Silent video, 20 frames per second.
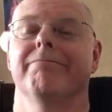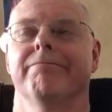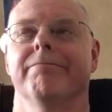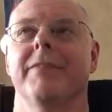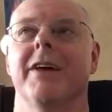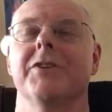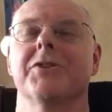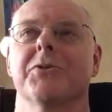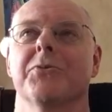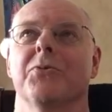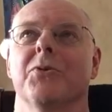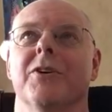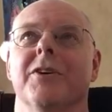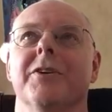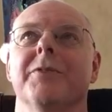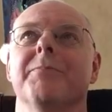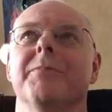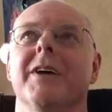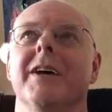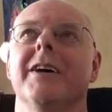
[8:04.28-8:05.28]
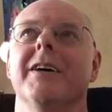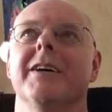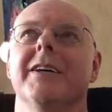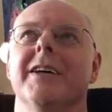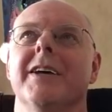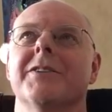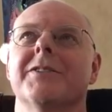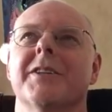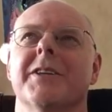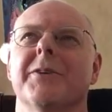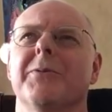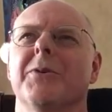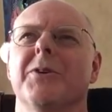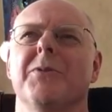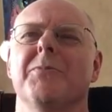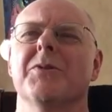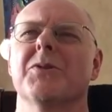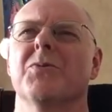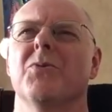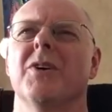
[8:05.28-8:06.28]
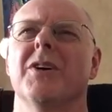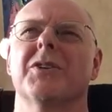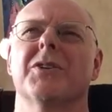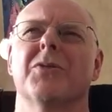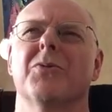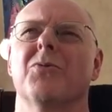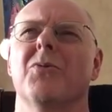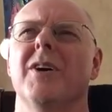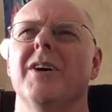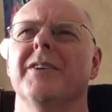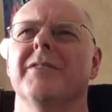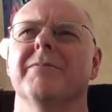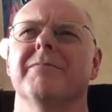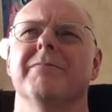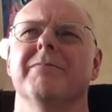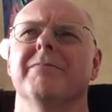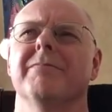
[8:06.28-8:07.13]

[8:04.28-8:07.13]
That's a word. Yes, they would almost want to run.